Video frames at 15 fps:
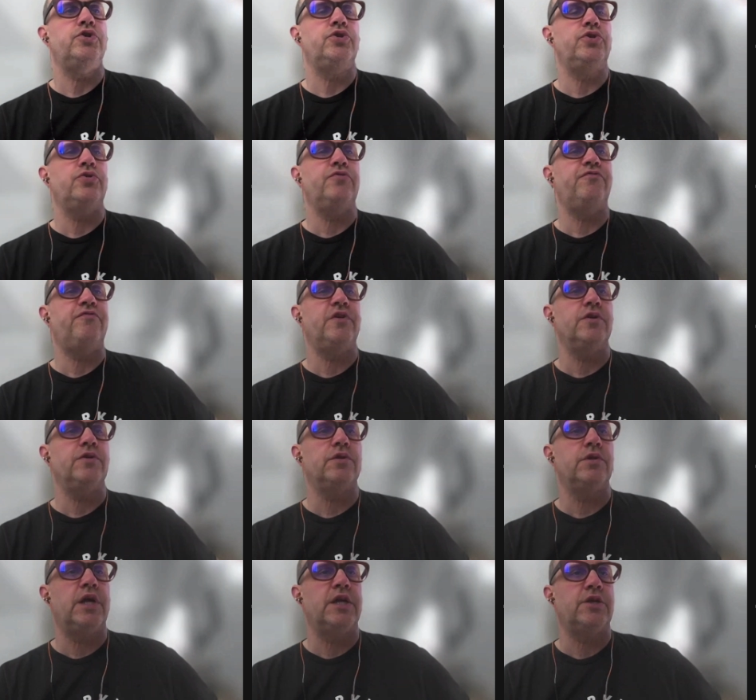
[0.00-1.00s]
you
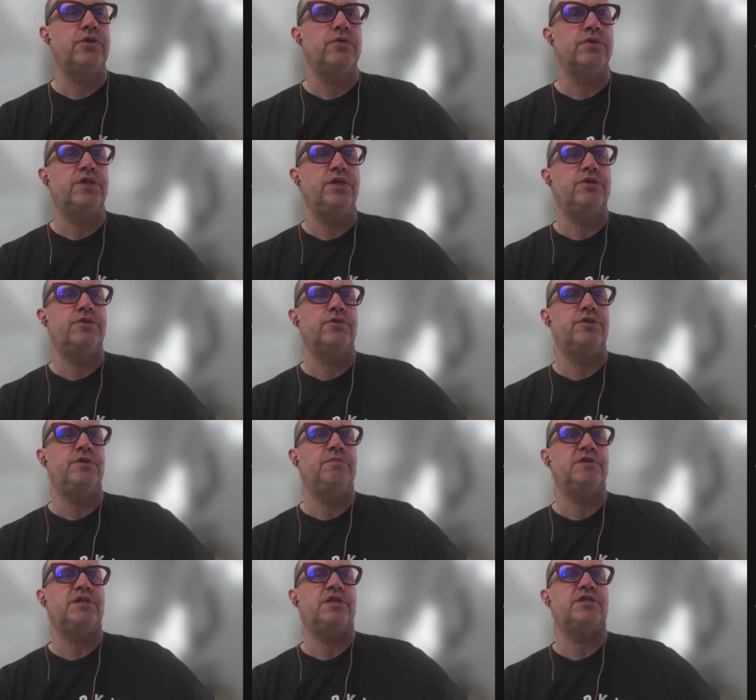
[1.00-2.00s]
feel like your teacher,
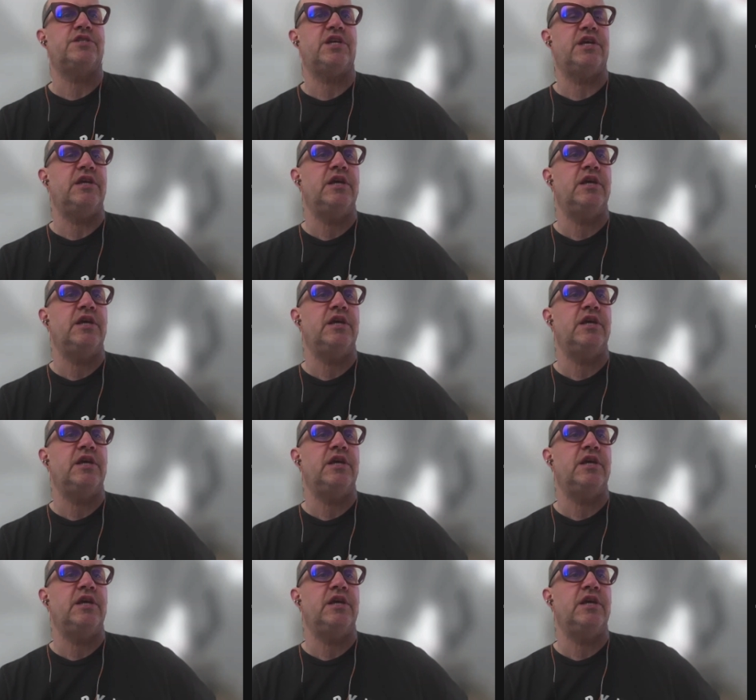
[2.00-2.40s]
Chiba Sensei,